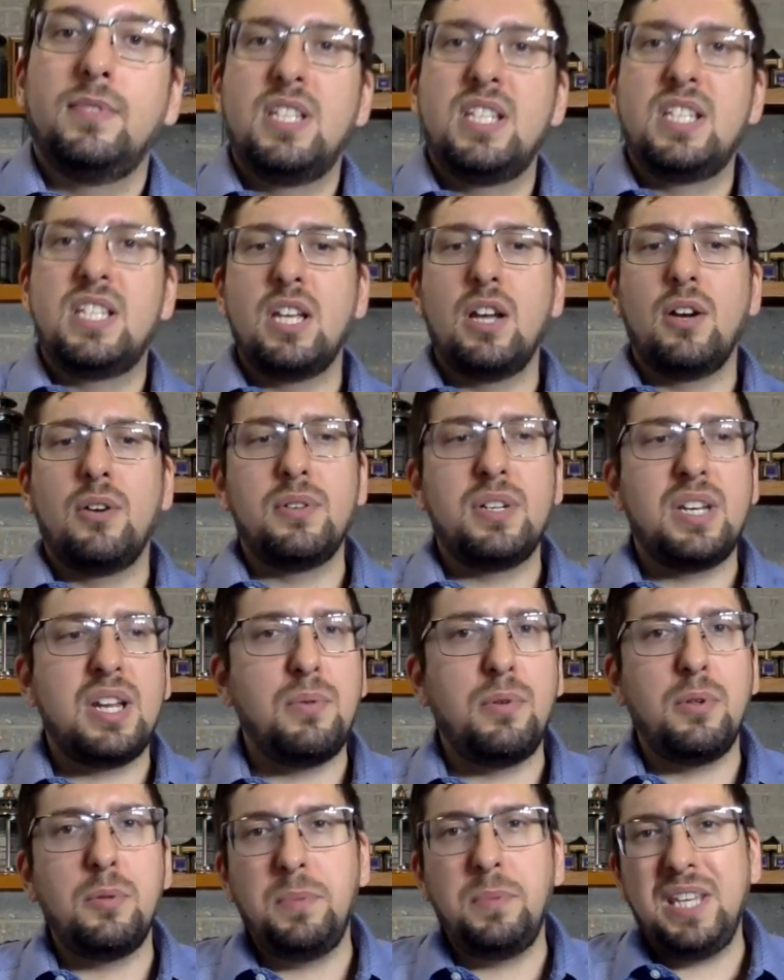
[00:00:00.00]
So
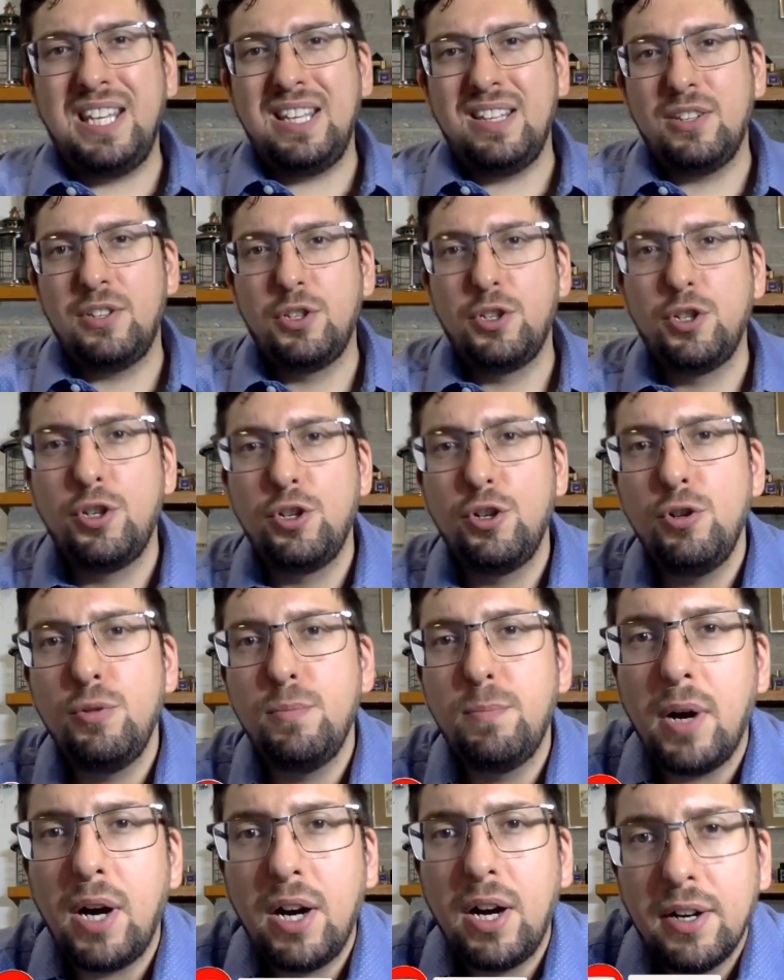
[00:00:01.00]
there will be
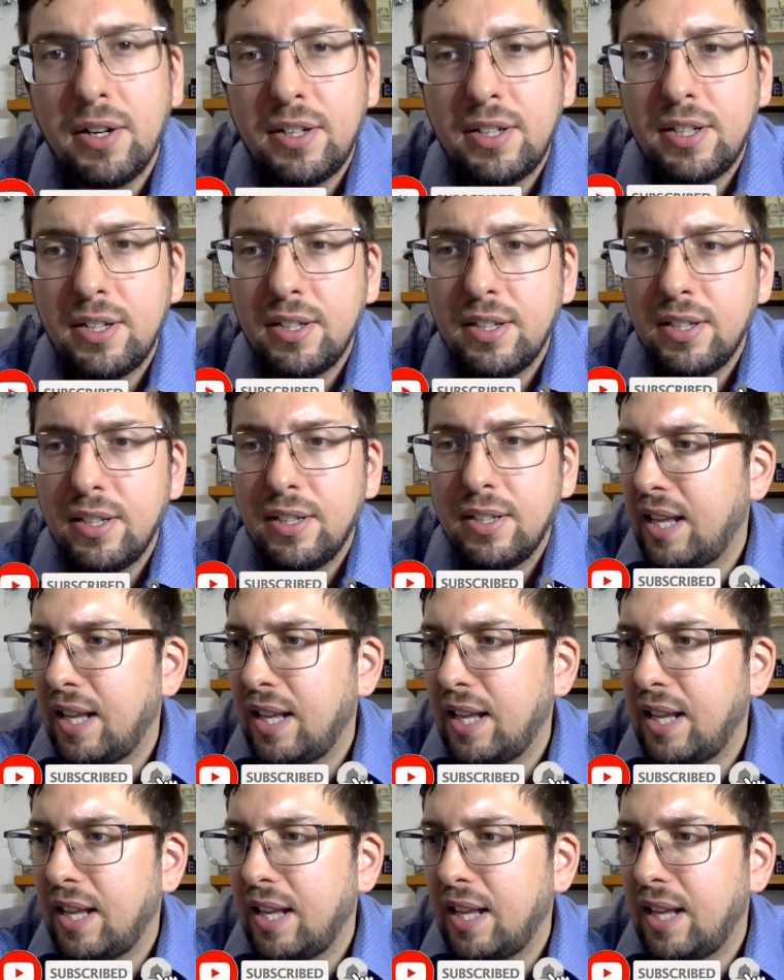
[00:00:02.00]
two-part,